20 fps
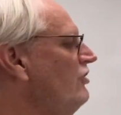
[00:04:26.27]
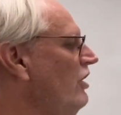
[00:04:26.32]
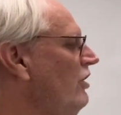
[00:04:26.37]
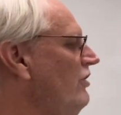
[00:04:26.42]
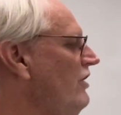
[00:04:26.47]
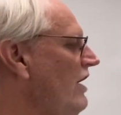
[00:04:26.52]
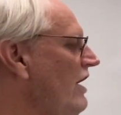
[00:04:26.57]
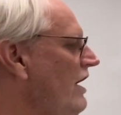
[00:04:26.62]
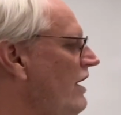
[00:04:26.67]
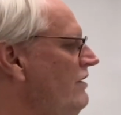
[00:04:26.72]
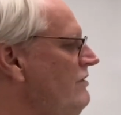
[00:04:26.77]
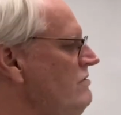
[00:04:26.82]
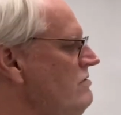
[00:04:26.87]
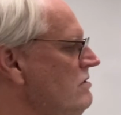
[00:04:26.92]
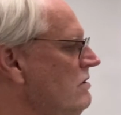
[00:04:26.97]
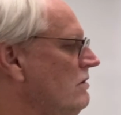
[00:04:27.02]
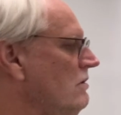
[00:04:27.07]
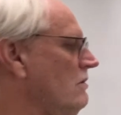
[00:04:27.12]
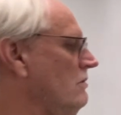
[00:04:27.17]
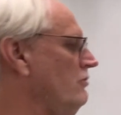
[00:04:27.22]
then
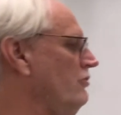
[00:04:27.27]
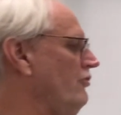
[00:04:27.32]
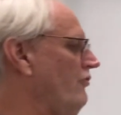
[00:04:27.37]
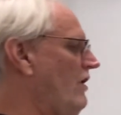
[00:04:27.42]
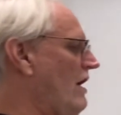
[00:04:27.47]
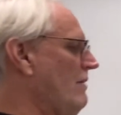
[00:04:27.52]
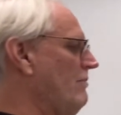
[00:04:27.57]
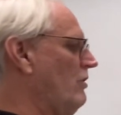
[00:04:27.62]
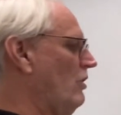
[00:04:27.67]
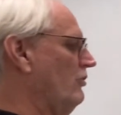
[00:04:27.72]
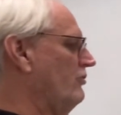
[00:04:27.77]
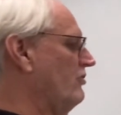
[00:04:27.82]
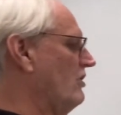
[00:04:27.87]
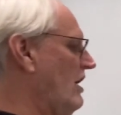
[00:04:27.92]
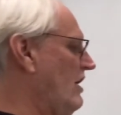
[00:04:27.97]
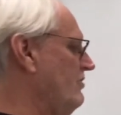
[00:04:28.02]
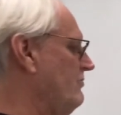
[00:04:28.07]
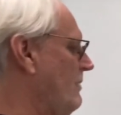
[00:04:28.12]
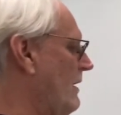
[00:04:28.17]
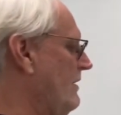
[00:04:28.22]
divide both
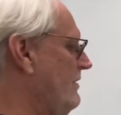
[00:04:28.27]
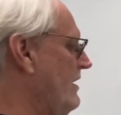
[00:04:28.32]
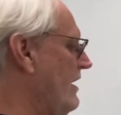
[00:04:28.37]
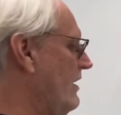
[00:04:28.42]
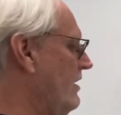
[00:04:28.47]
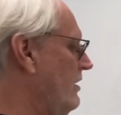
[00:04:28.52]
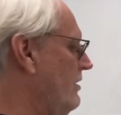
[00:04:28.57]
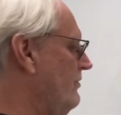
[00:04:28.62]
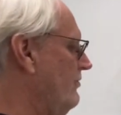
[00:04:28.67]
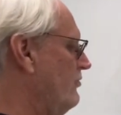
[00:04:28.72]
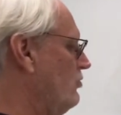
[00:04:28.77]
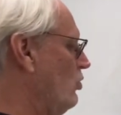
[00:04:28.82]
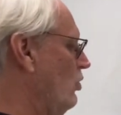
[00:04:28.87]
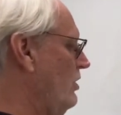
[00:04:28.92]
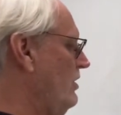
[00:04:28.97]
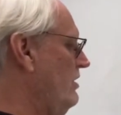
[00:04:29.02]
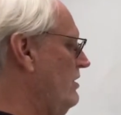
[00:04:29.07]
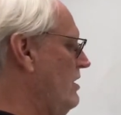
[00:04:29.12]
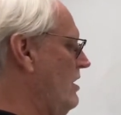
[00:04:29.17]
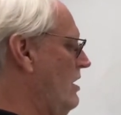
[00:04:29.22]
sides by negative
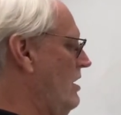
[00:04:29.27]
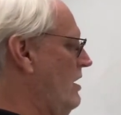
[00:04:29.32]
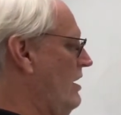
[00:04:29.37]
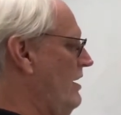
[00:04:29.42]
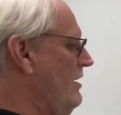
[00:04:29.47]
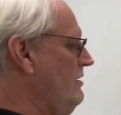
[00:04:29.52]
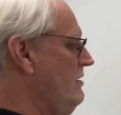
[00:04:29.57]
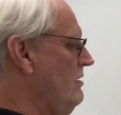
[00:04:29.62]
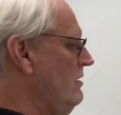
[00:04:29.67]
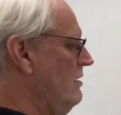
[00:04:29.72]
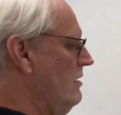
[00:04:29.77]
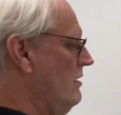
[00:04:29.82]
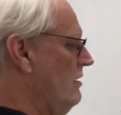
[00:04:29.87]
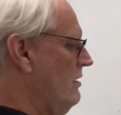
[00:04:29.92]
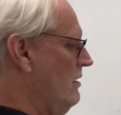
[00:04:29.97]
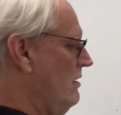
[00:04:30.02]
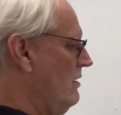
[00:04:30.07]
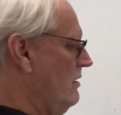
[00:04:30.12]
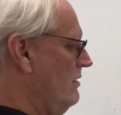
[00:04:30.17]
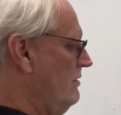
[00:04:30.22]
29.
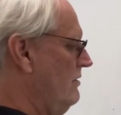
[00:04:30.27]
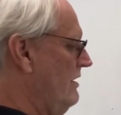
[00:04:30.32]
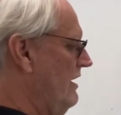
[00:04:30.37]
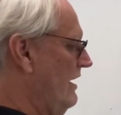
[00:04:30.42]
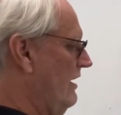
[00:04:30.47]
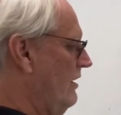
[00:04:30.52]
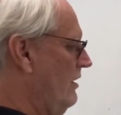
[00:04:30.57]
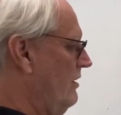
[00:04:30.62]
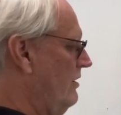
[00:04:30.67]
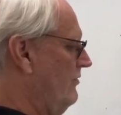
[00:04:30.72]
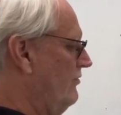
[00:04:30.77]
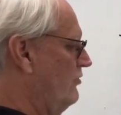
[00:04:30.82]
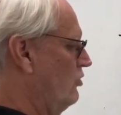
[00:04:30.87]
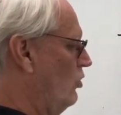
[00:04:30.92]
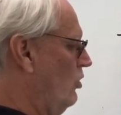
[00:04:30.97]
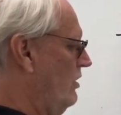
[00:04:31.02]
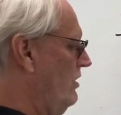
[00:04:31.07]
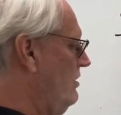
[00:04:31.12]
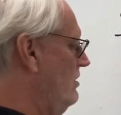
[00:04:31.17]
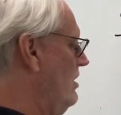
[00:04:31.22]
Negative
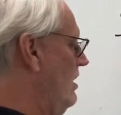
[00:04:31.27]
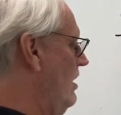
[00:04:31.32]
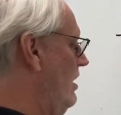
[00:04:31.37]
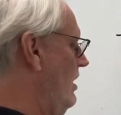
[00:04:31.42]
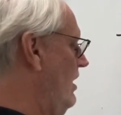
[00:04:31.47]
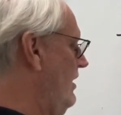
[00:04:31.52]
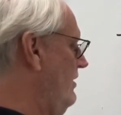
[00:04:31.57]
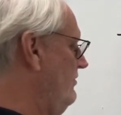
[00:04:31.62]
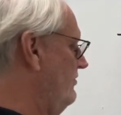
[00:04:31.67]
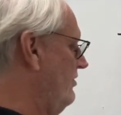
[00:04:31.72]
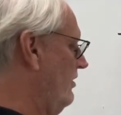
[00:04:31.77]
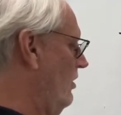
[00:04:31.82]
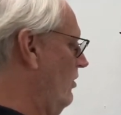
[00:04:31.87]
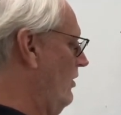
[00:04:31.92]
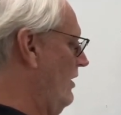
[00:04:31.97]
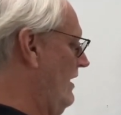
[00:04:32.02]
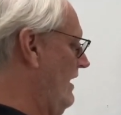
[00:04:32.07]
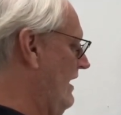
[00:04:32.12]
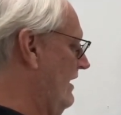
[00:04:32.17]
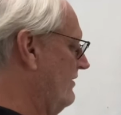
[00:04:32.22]
29, so
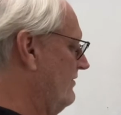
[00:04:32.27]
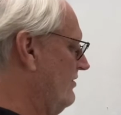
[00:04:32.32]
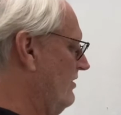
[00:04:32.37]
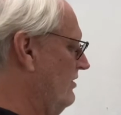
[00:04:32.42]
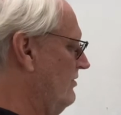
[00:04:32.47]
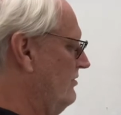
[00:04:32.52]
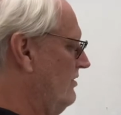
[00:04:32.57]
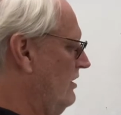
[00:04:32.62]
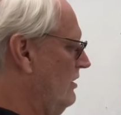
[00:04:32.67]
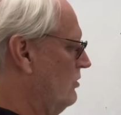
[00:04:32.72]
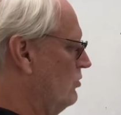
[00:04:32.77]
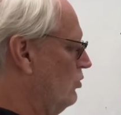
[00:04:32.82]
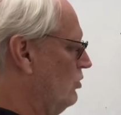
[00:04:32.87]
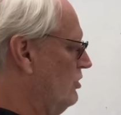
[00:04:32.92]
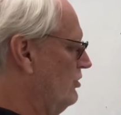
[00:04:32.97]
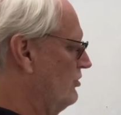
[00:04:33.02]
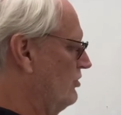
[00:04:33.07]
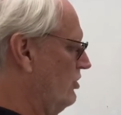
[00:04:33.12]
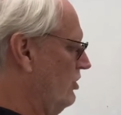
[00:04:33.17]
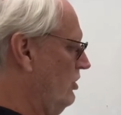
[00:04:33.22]
x is equal
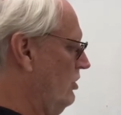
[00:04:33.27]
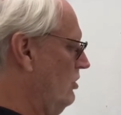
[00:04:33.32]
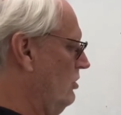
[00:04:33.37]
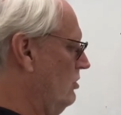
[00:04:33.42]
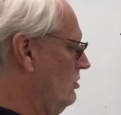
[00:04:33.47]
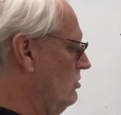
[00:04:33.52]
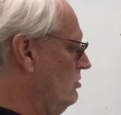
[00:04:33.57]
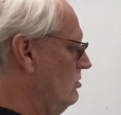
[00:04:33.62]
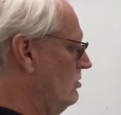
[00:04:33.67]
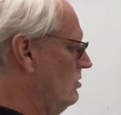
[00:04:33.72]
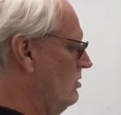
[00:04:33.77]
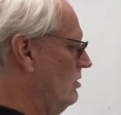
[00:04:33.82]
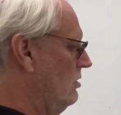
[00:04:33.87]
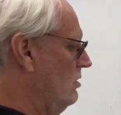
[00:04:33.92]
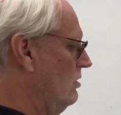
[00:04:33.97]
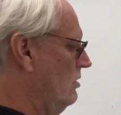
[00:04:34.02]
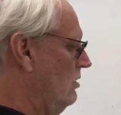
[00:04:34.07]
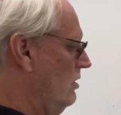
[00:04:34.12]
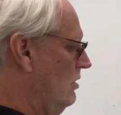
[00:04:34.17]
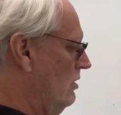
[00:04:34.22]
to
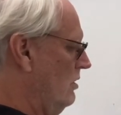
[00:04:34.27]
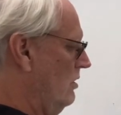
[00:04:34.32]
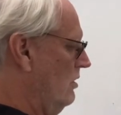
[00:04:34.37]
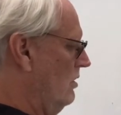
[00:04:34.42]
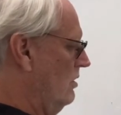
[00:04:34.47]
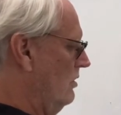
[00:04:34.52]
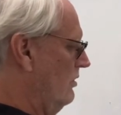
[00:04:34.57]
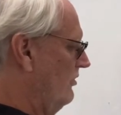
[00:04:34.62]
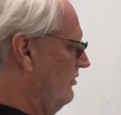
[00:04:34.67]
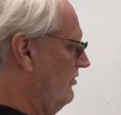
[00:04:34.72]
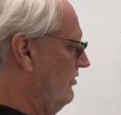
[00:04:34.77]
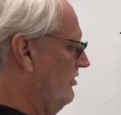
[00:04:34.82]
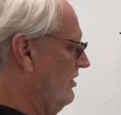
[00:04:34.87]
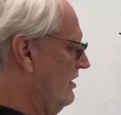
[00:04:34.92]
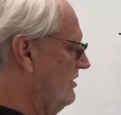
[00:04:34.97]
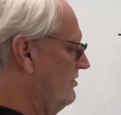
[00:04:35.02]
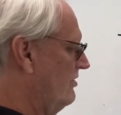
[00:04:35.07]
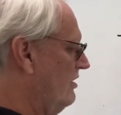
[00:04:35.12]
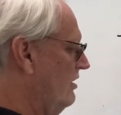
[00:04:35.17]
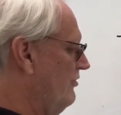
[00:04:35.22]

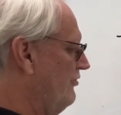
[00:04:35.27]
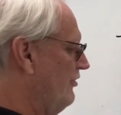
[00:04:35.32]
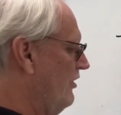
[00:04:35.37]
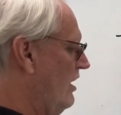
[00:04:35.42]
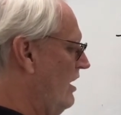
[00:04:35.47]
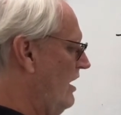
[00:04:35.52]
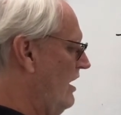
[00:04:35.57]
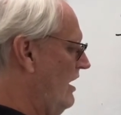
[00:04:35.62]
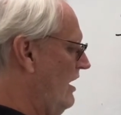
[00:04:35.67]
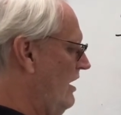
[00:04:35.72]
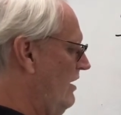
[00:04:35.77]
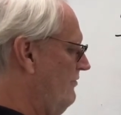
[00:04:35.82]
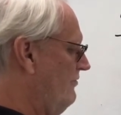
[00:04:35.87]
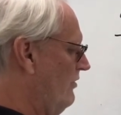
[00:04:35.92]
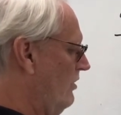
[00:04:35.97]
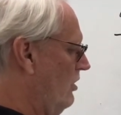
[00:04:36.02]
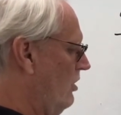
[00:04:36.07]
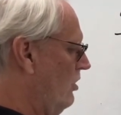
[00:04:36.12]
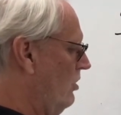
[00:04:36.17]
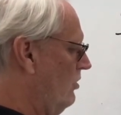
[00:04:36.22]
65
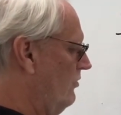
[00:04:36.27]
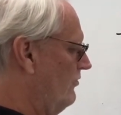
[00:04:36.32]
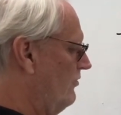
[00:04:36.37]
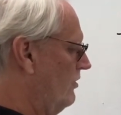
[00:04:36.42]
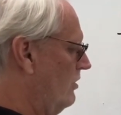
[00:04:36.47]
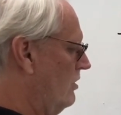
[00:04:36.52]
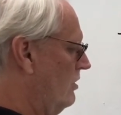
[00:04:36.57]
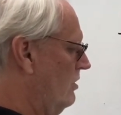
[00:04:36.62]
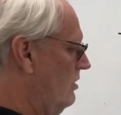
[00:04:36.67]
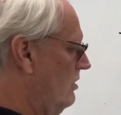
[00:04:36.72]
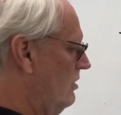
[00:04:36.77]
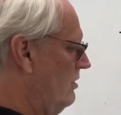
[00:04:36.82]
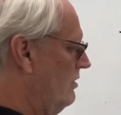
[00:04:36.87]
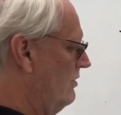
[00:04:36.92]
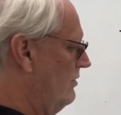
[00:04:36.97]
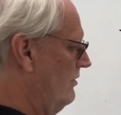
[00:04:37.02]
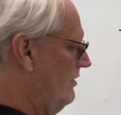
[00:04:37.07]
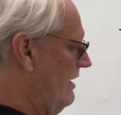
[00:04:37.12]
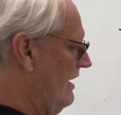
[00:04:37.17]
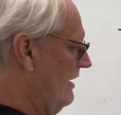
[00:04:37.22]
over
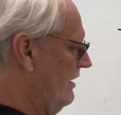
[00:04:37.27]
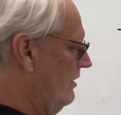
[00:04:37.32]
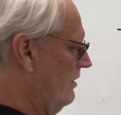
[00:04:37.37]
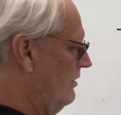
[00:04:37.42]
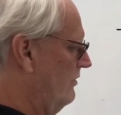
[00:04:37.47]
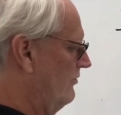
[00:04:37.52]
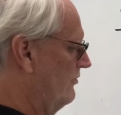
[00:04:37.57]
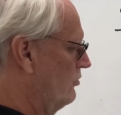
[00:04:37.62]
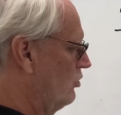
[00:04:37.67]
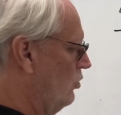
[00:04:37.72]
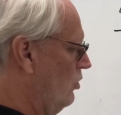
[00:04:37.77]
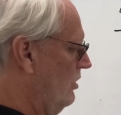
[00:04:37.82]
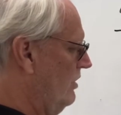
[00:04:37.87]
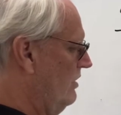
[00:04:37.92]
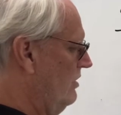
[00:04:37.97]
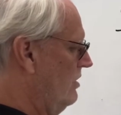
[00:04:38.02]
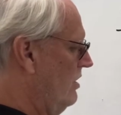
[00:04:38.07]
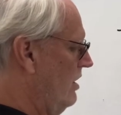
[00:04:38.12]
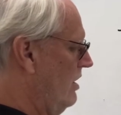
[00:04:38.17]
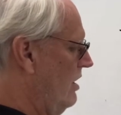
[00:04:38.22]
negative
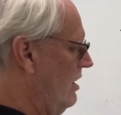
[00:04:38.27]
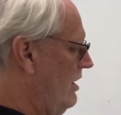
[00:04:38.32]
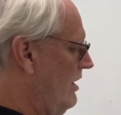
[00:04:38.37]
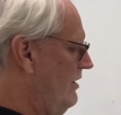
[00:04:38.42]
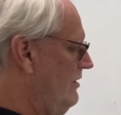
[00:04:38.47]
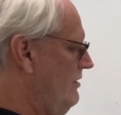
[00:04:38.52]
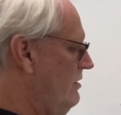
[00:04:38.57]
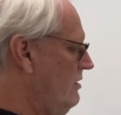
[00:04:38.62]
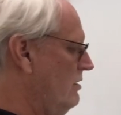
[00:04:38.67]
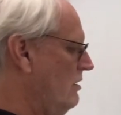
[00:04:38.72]
29.